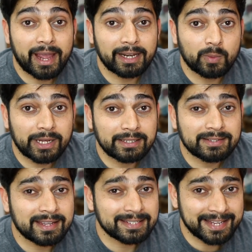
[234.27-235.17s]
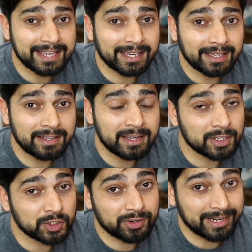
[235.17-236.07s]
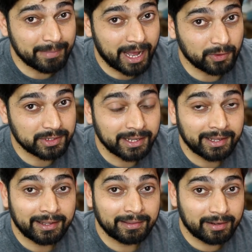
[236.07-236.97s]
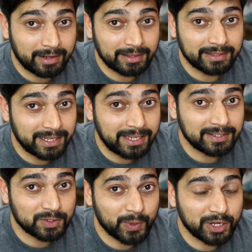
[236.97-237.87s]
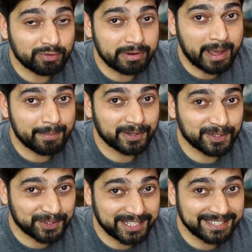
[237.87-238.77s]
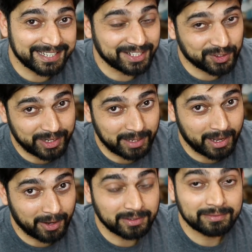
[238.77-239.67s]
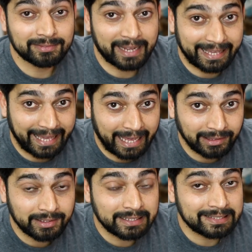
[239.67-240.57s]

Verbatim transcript: And the one is sync in, stream out. The, the easiest way to remember the sync and stream out. Again,